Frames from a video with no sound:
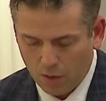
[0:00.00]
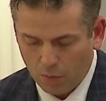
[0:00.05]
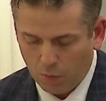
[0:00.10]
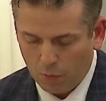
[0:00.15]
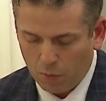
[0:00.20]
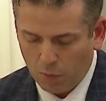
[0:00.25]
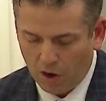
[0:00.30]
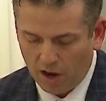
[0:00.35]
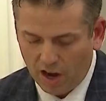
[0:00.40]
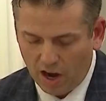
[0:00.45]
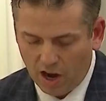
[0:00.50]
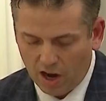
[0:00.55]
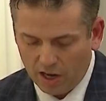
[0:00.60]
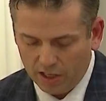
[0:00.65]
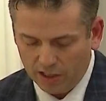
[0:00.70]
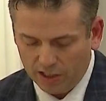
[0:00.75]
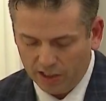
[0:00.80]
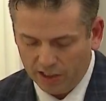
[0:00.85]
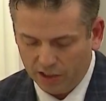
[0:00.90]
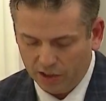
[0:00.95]
We want
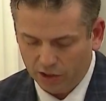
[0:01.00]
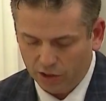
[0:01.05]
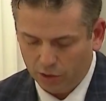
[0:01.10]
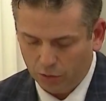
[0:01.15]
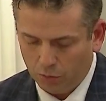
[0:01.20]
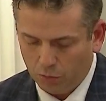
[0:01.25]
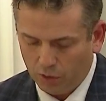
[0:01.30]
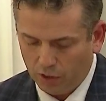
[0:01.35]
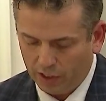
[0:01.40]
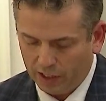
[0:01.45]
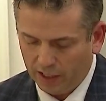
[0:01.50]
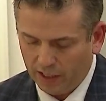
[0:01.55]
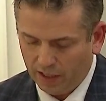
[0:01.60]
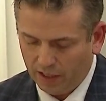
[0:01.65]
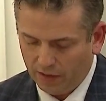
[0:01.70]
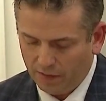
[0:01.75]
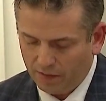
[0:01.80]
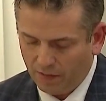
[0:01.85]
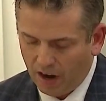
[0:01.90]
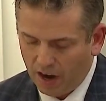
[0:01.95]
our teachers to work in
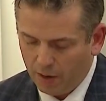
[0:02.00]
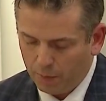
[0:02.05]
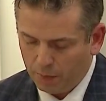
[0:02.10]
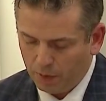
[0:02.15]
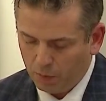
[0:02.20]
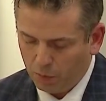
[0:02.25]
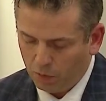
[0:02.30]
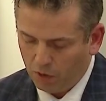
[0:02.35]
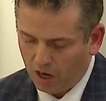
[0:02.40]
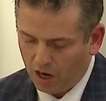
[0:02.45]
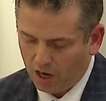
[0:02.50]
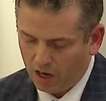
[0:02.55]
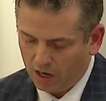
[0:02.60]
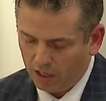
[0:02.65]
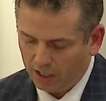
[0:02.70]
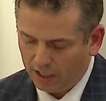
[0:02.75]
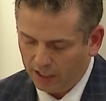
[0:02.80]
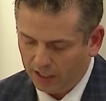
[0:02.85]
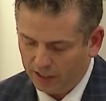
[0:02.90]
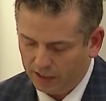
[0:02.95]
an environment where
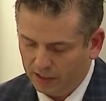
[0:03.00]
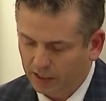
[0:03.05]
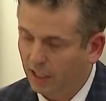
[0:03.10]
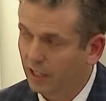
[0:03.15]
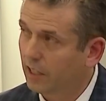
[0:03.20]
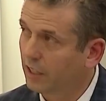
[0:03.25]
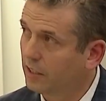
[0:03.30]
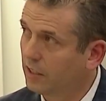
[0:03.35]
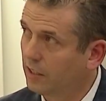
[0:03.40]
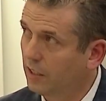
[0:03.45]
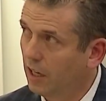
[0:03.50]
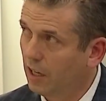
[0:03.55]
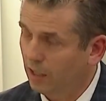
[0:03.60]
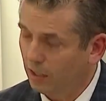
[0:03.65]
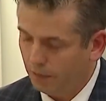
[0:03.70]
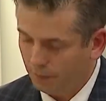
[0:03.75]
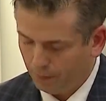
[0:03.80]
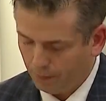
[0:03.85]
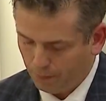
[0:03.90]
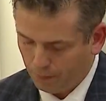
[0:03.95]
our kids can
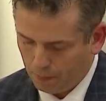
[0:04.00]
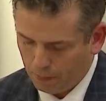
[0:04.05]
excel